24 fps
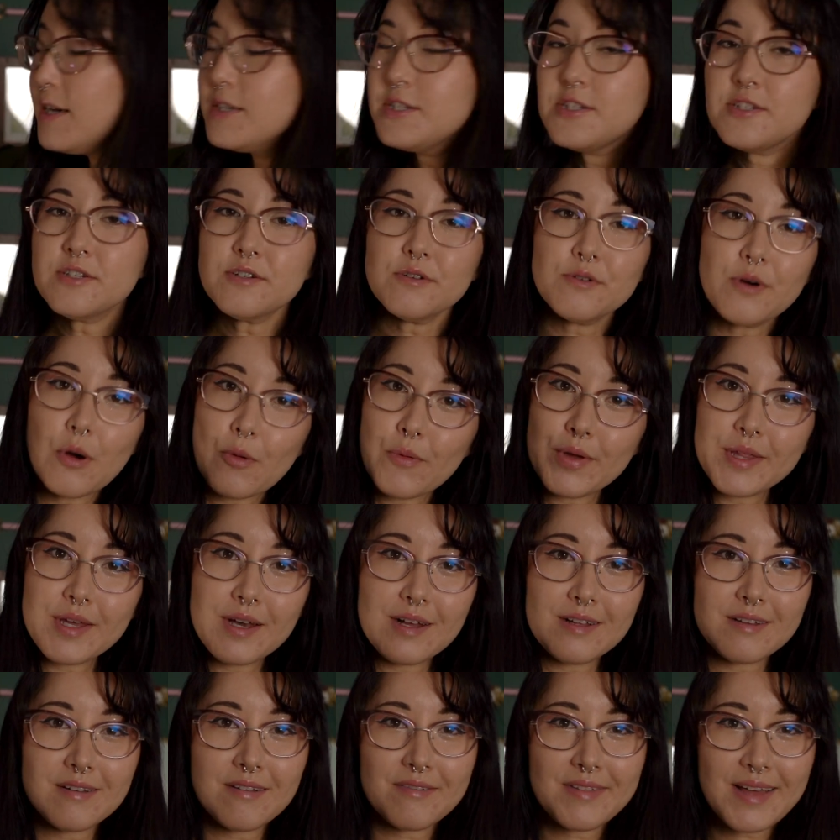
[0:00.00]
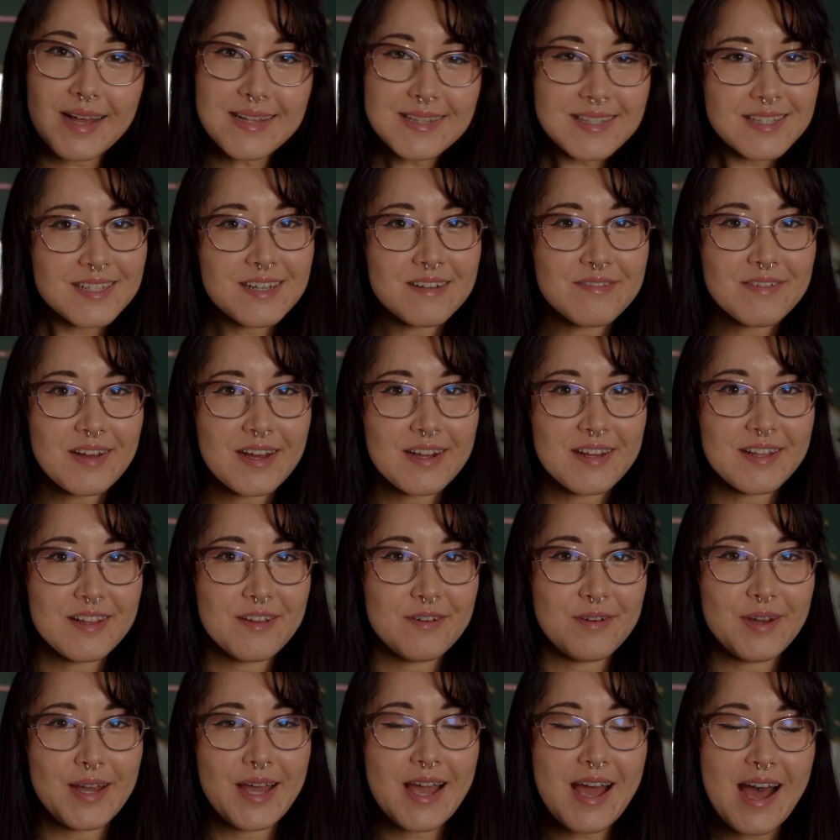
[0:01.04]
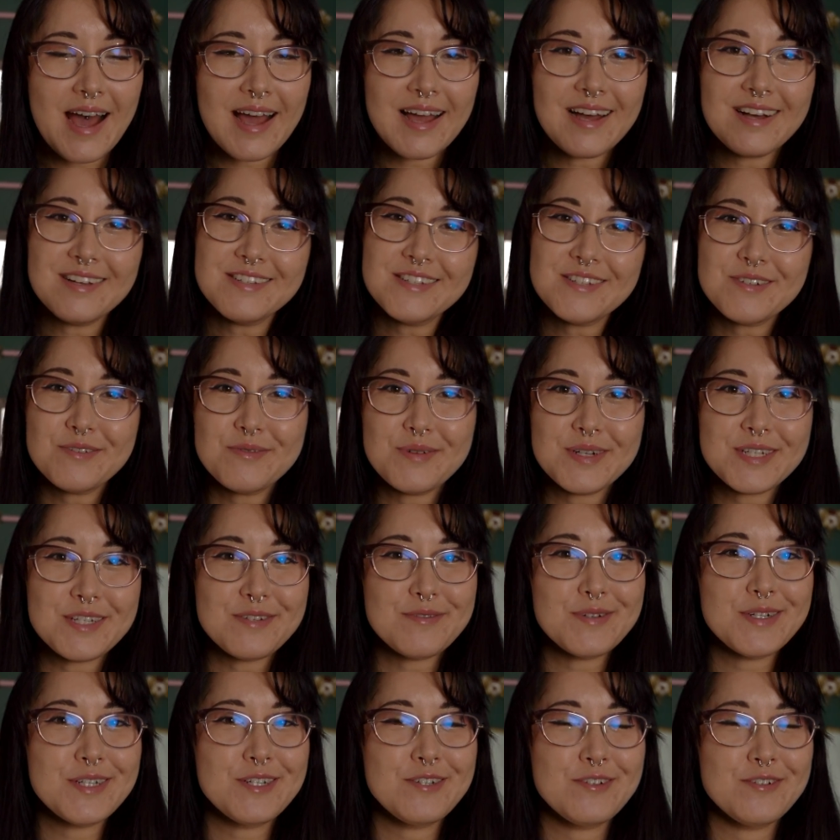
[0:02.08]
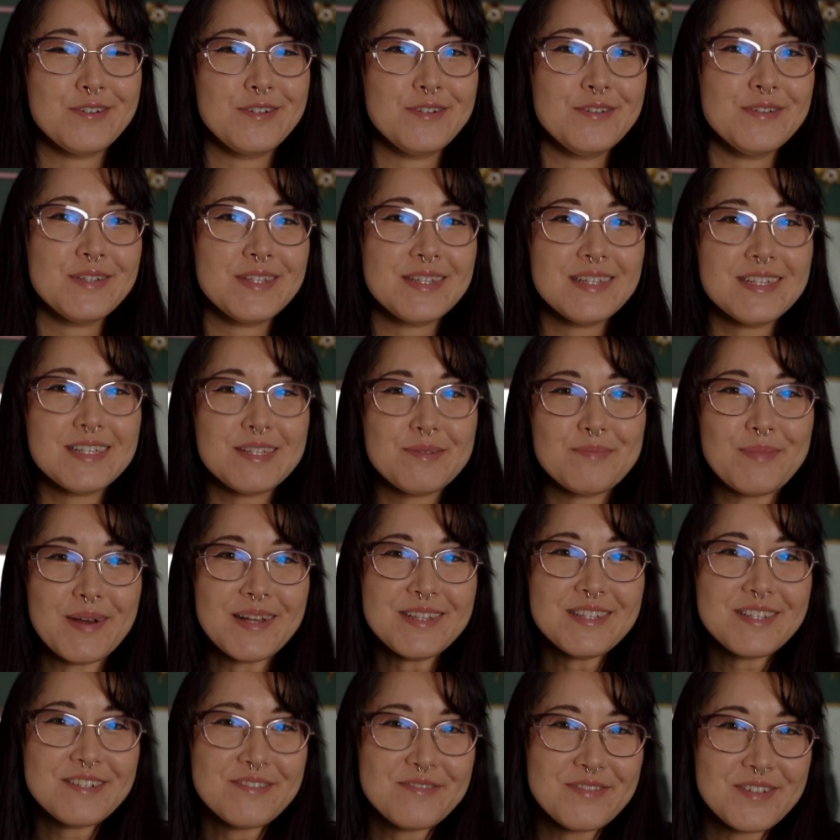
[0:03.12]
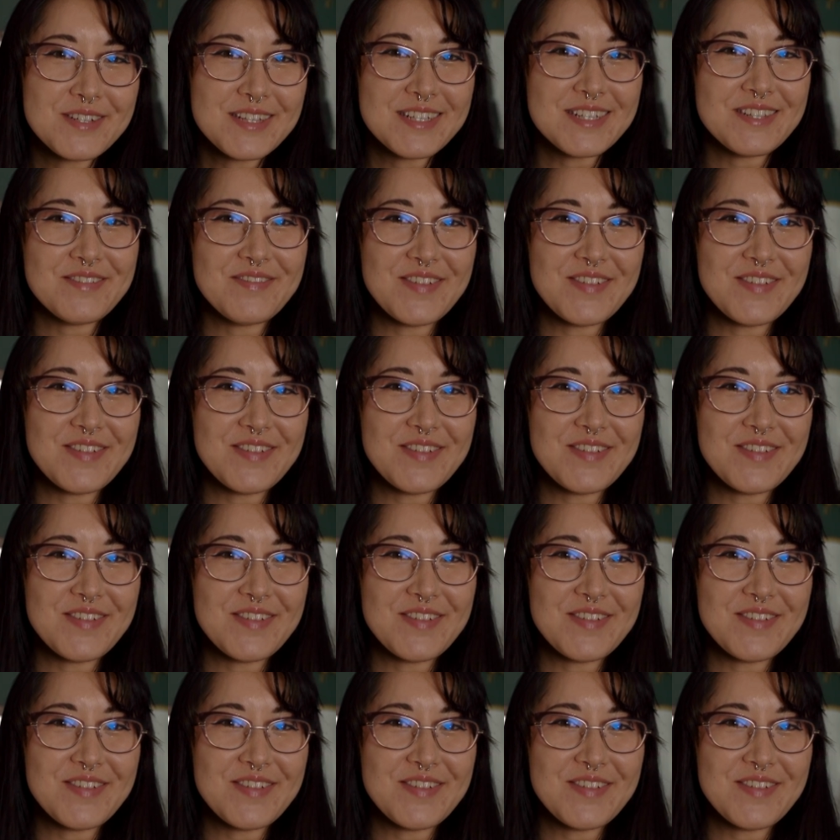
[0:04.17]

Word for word: So with all of that stuff out of the way, I also want to introduce the sponsor for this